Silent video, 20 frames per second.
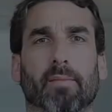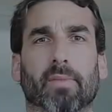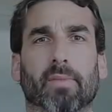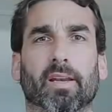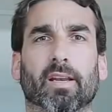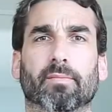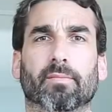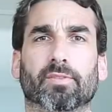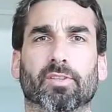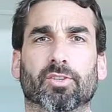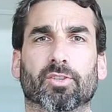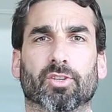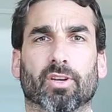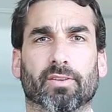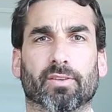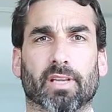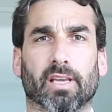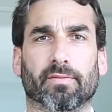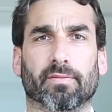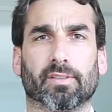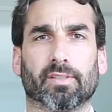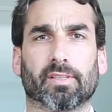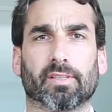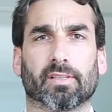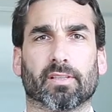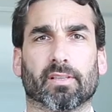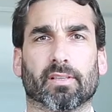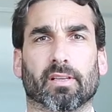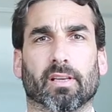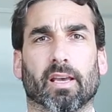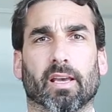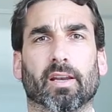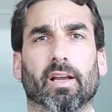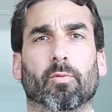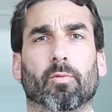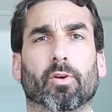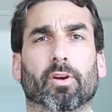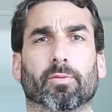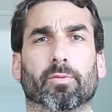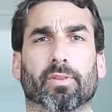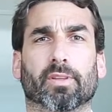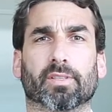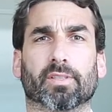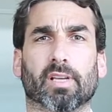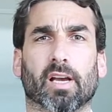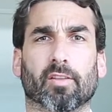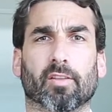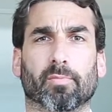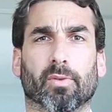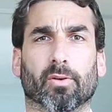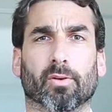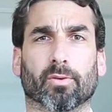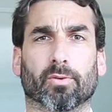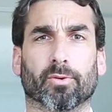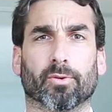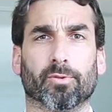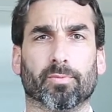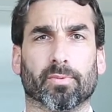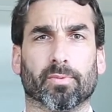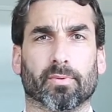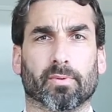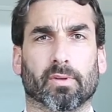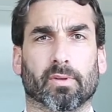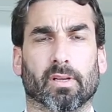my name's John Davis and I work with the South Pole Group.